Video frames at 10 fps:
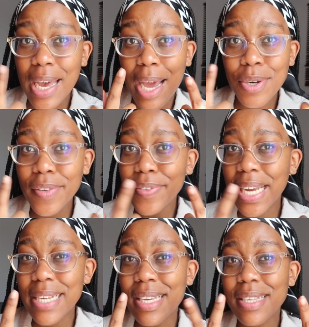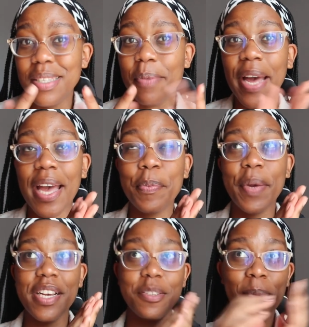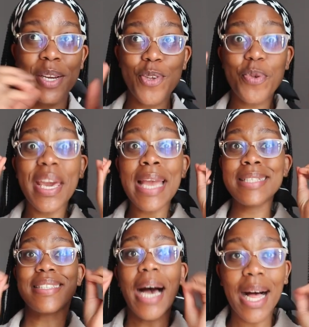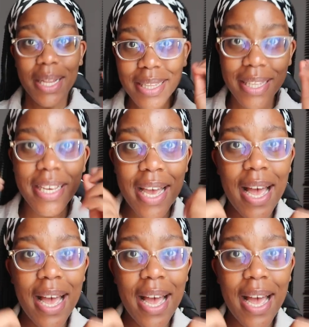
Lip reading: I don't know if you guys can see my eye bags, but you can tell.